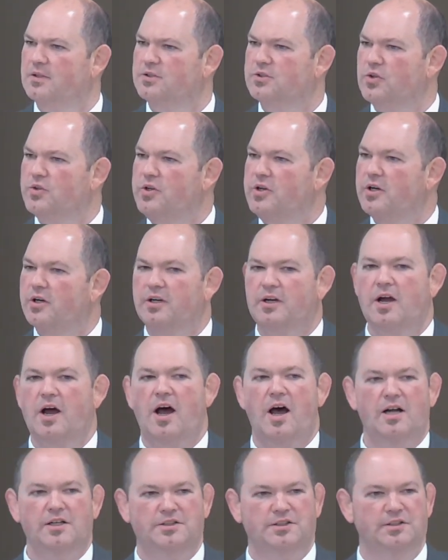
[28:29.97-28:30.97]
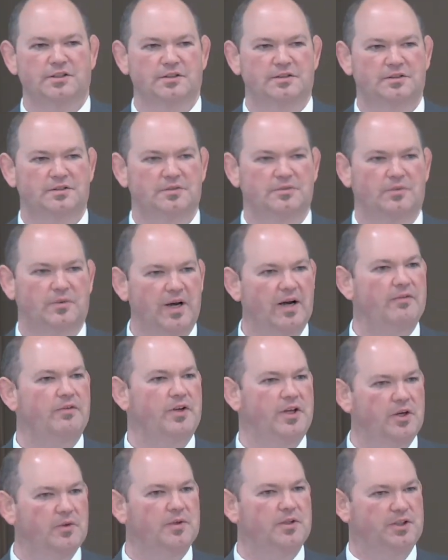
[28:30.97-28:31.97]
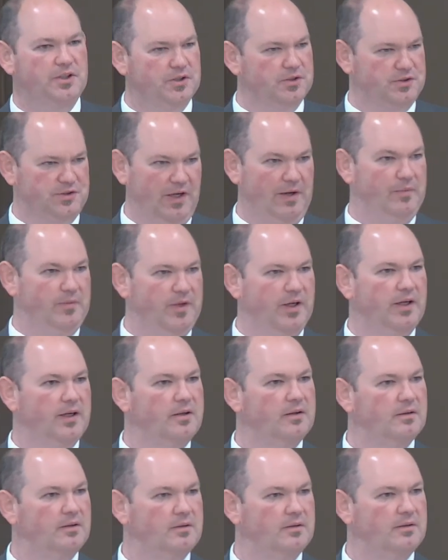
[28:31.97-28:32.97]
So your conscience, whenever you would do something,